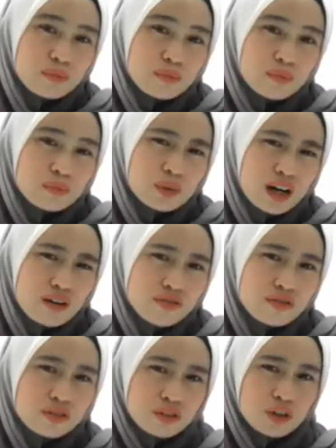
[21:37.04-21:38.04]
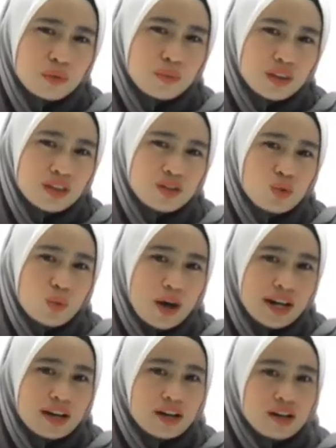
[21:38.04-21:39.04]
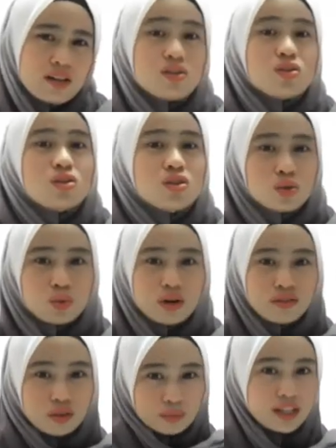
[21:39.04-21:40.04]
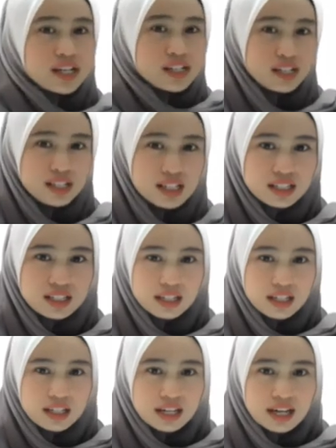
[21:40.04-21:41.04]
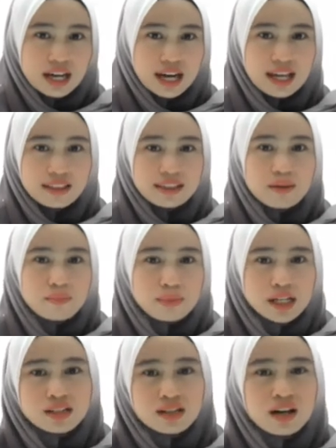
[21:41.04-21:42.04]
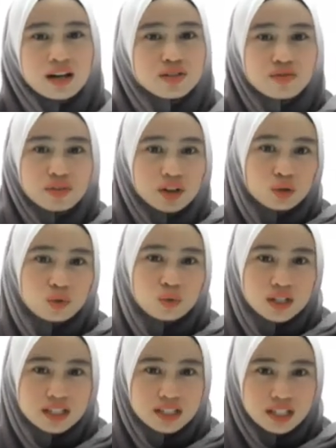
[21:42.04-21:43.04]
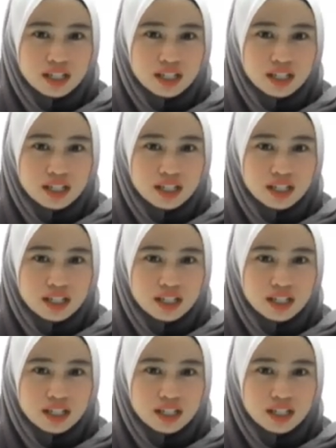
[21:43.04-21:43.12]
comes from the sweat from their shirts, and then being transferred to the seat,